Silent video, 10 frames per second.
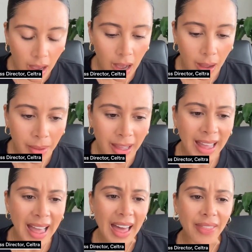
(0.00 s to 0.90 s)

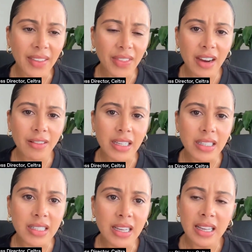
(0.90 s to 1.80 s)
And then there
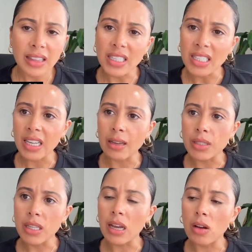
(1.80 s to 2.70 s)
is the teams
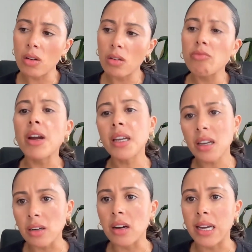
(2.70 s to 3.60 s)
that
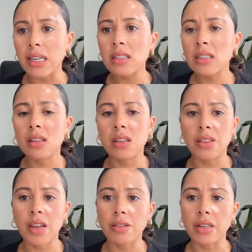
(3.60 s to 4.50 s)
recognize that
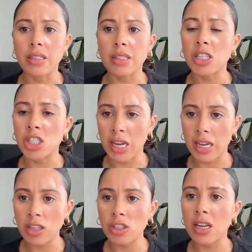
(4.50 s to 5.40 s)
there is a
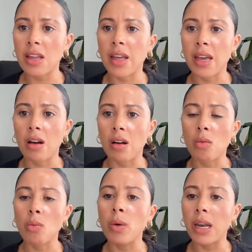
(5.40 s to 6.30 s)
change and they are
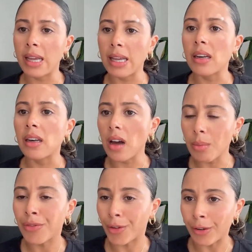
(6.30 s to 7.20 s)
willing and up
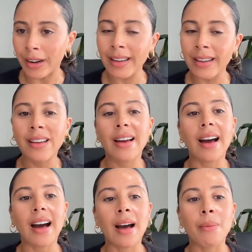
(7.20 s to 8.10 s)
for it.
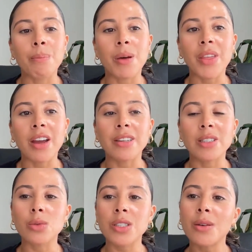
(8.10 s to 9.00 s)
But there is
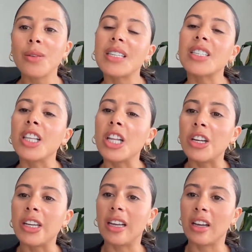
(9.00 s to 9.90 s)
also this
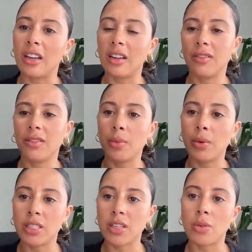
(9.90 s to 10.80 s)
learning curve that we
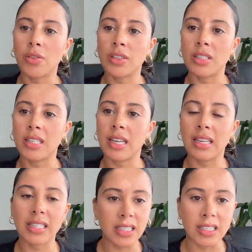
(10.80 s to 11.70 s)
so often see.
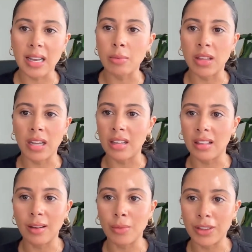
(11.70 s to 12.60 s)
It's the same with
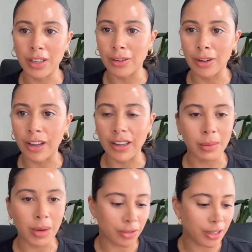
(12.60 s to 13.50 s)
anything that you're learning,
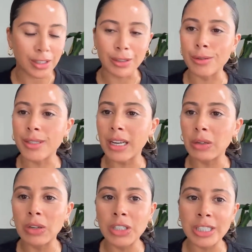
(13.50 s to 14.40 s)
whether it's a new
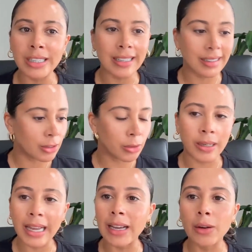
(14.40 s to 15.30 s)
technology, a new
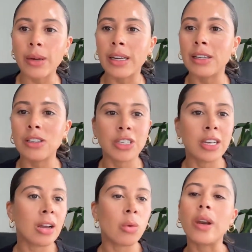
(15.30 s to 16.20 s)
language,
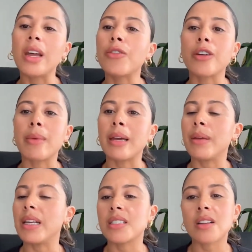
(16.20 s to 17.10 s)
whatever it may
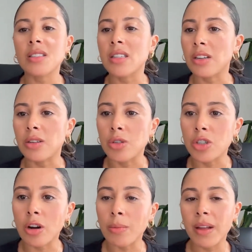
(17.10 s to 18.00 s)
be, starting a new
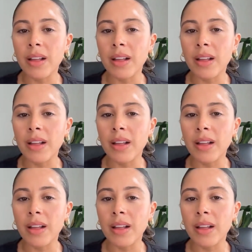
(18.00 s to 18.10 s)
job.